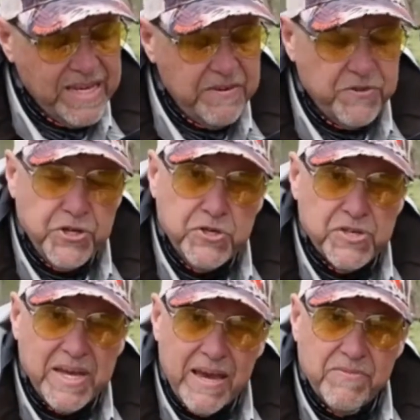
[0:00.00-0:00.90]
If you're
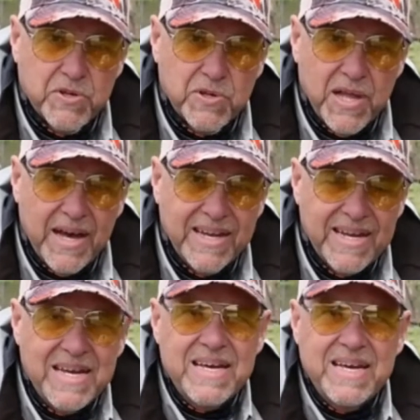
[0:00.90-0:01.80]
using a heavier
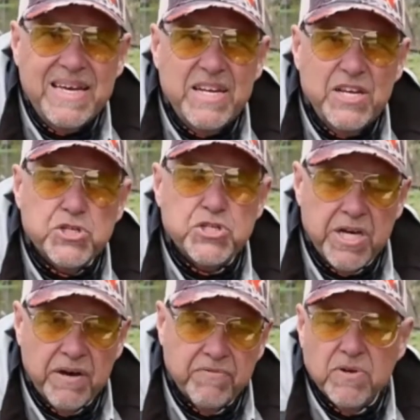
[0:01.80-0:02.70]
line, it is
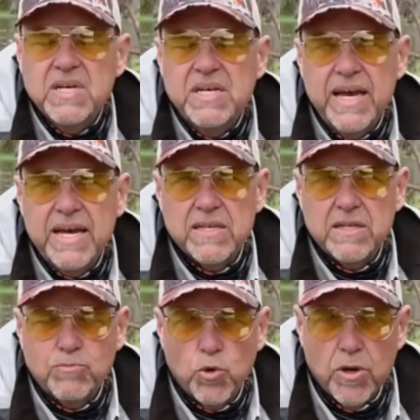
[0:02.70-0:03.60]
tougher. It has a
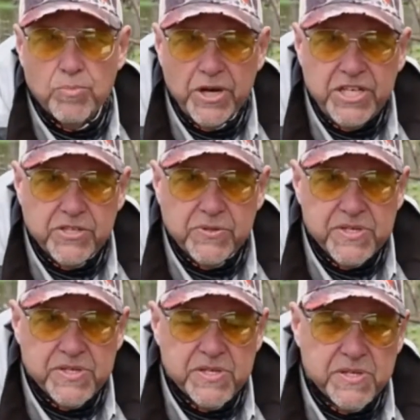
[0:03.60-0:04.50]
little more abrasion
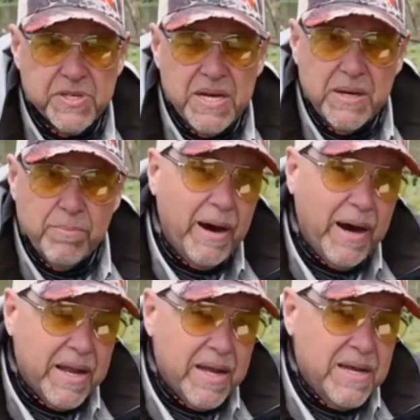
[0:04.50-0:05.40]
resistance.
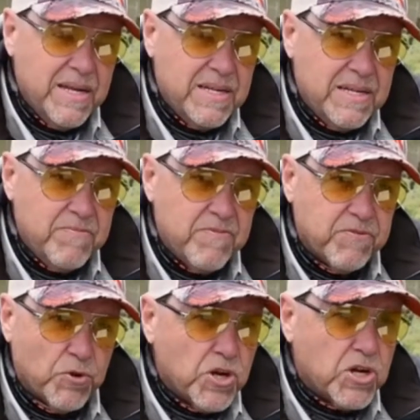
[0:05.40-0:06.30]
But
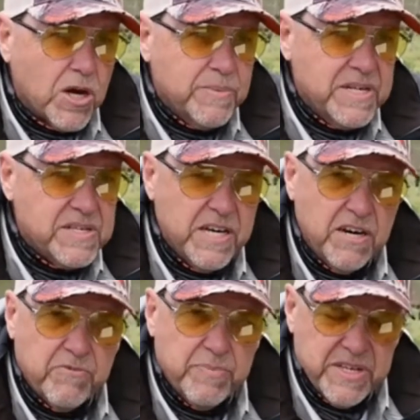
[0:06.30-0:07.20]
fluorocarbon
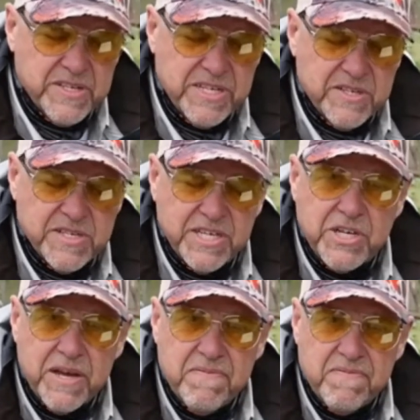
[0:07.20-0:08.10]
itself, because it is
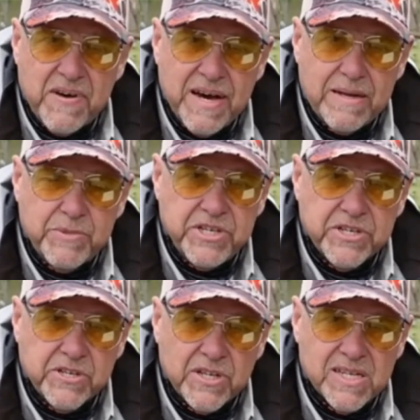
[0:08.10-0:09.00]
such a fine
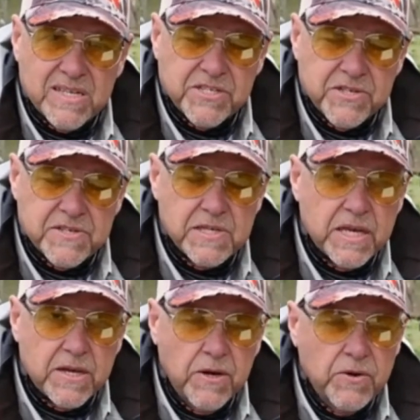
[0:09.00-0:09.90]
material and such a
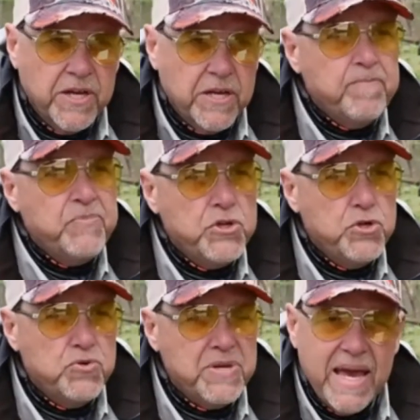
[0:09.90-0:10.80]
slick coating,
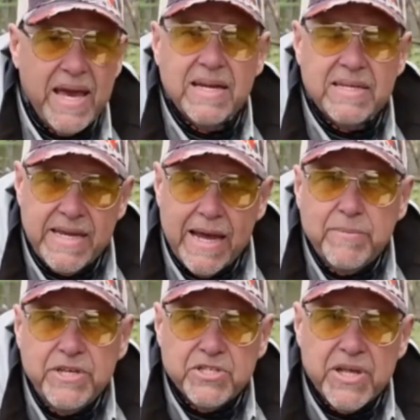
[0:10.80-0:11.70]
you can
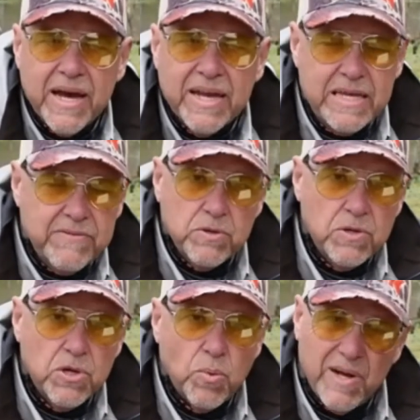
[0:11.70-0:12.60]
damage that
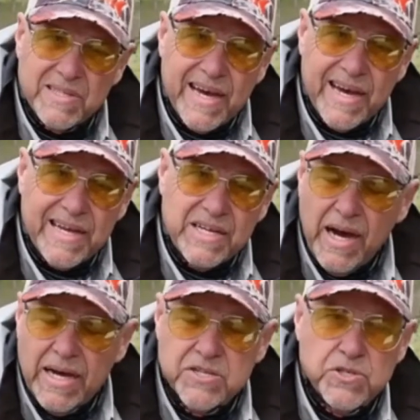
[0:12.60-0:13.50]
even while tying
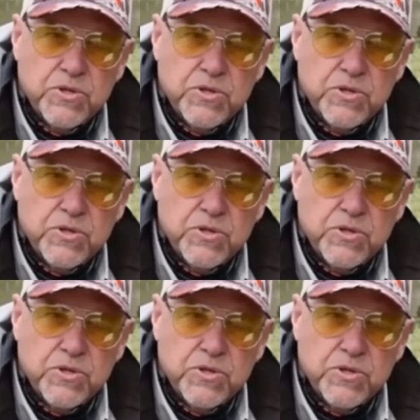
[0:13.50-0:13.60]
knots.